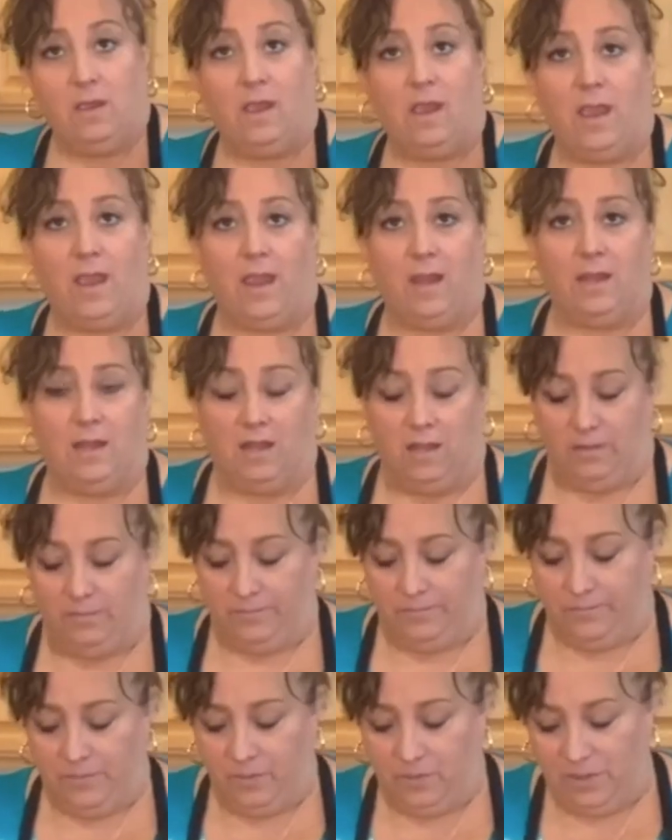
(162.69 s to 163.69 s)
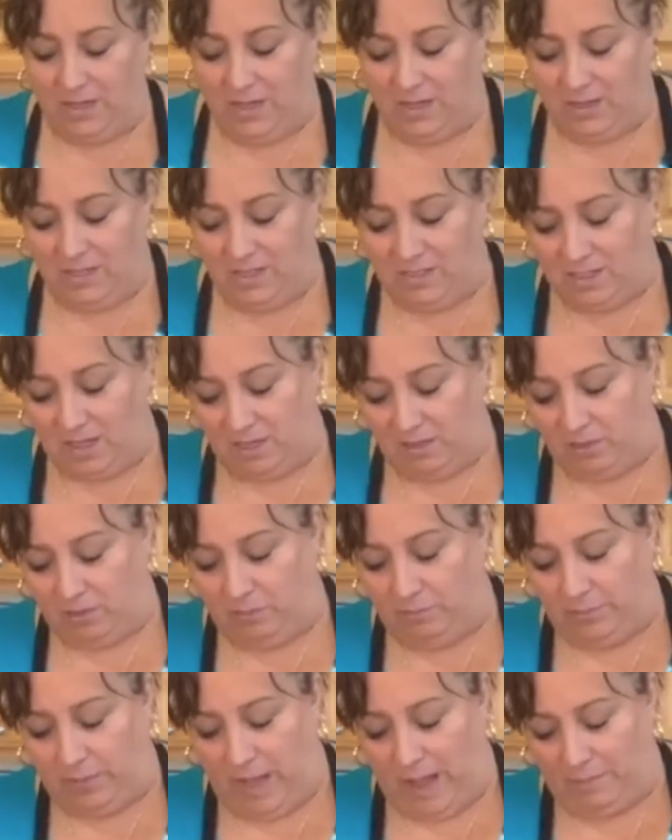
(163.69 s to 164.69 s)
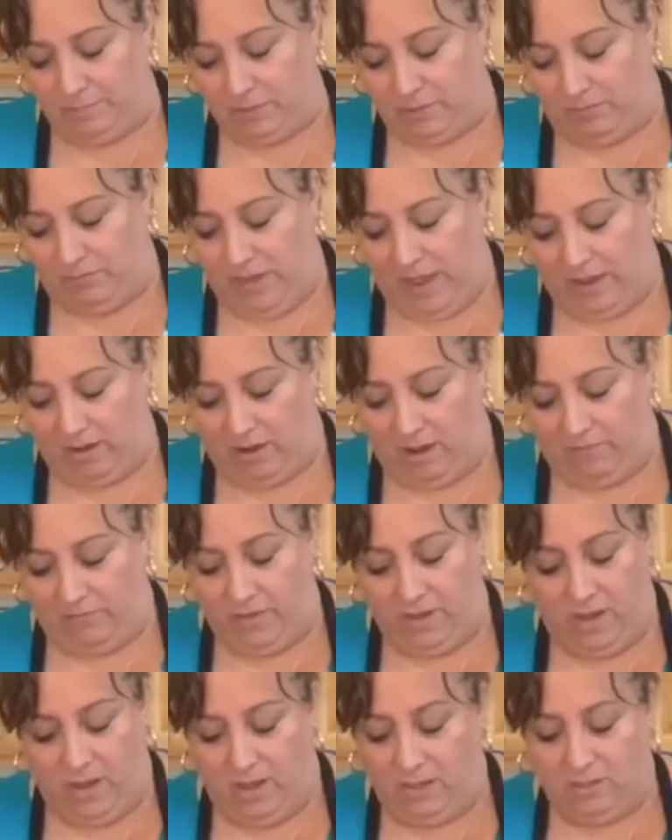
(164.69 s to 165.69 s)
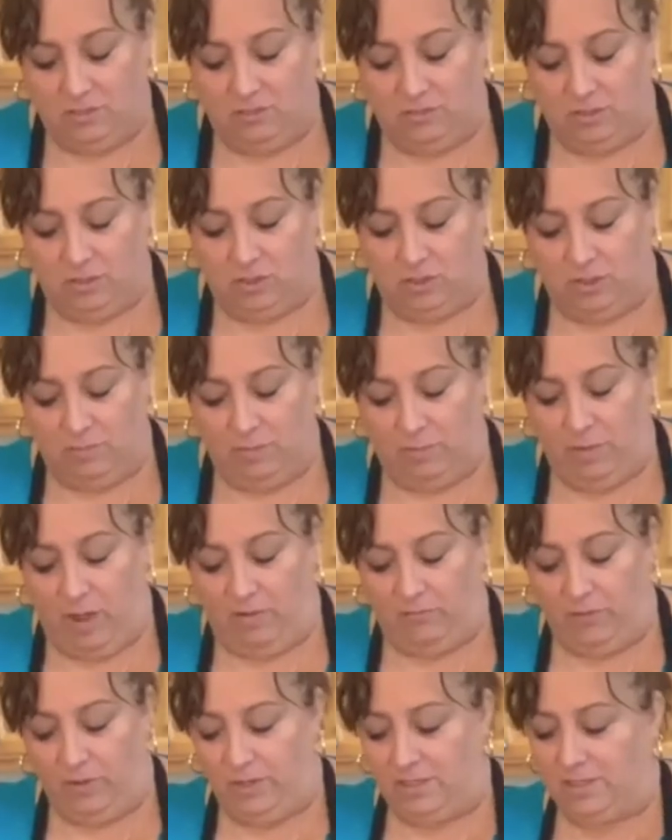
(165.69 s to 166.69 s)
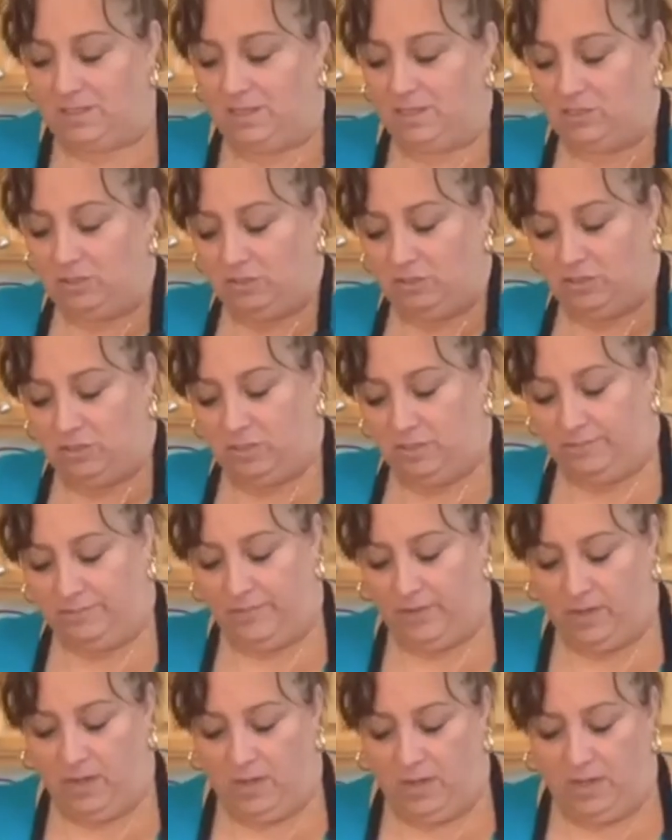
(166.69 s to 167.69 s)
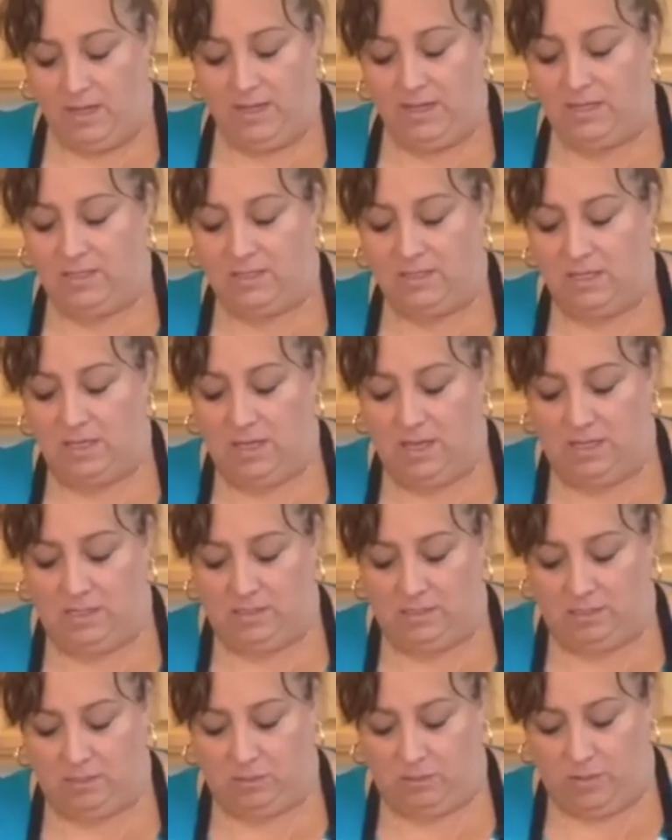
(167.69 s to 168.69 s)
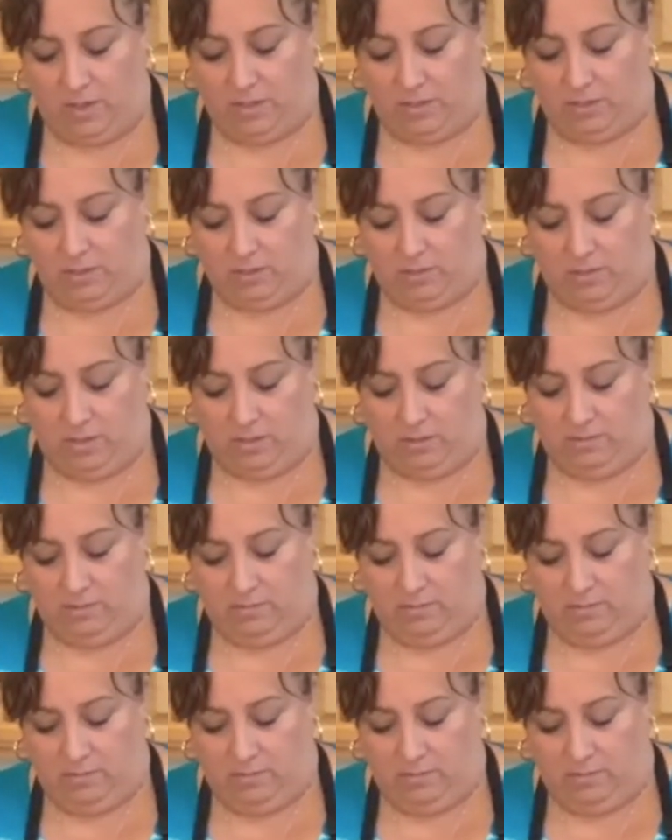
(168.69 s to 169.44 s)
And you want to get these like little blobs of fat off. So to trim them off with the scissors is the easiest way to do it.